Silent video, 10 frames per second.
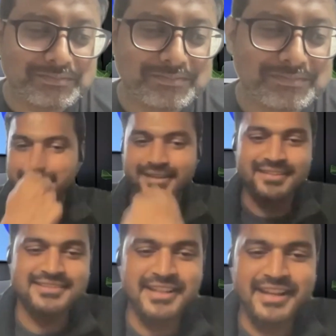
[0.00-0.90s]
Masha, this
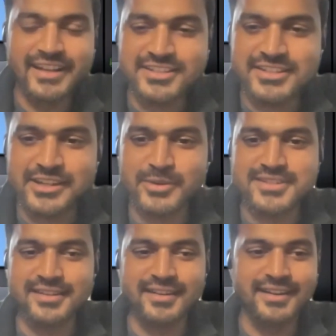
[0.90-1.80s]
is an interesting
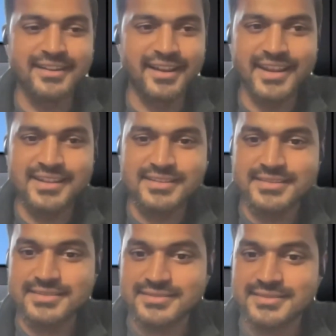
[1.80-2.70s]
question, right? Again,
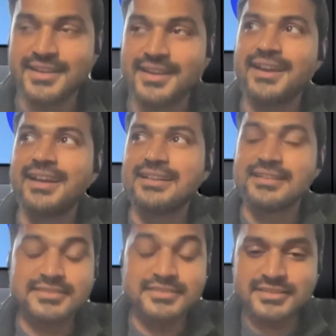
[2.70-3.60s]
this is
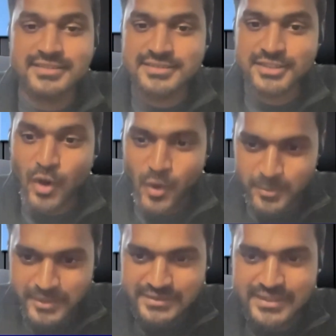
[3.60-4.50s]
a
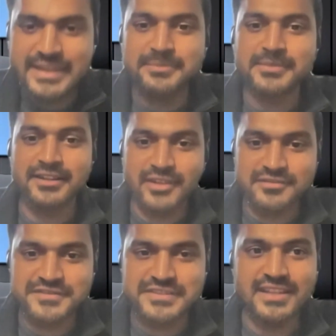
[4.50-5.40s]
common theme that we
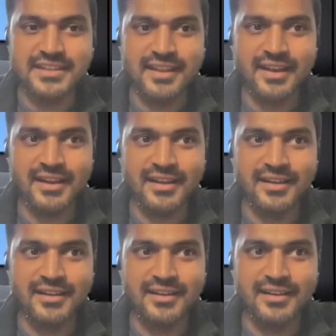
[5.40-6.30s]
have seen,
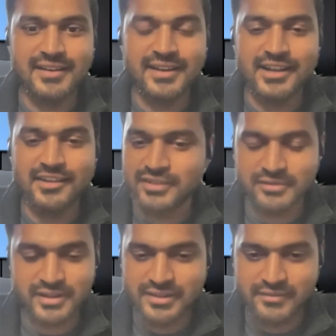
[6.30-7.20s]
right,
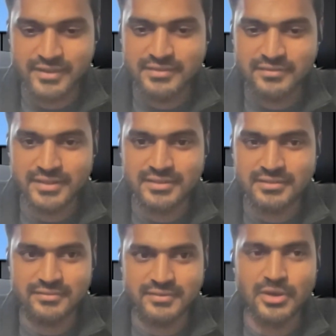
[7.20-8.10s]
after working
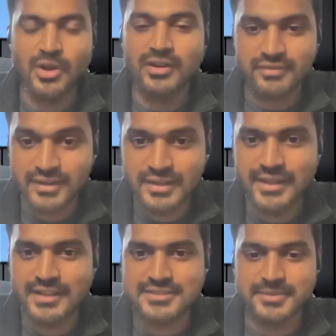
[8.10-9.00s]
with a lot of
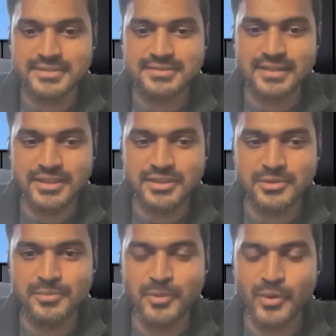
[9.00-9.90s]
early customers, like
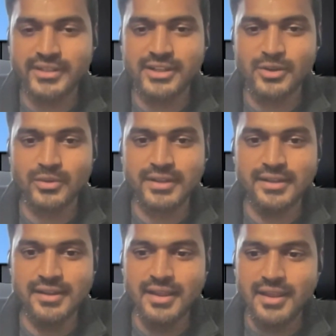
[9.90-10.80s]
you pointed out,
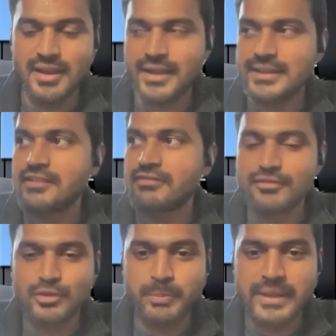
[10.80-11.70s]
Neil. I think if I
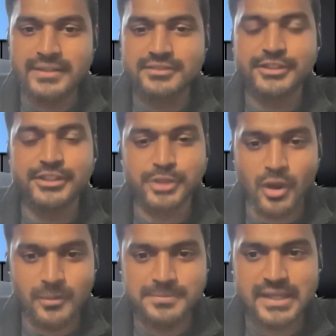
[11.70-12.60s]
have to pick the
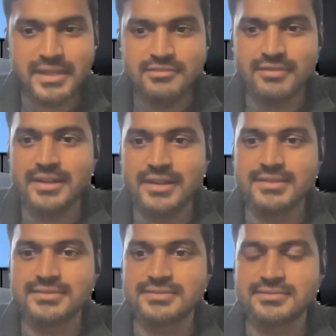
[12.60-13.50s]
top 3, one
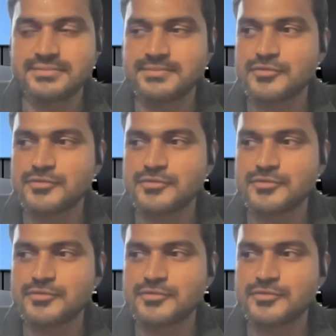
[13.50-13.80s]
is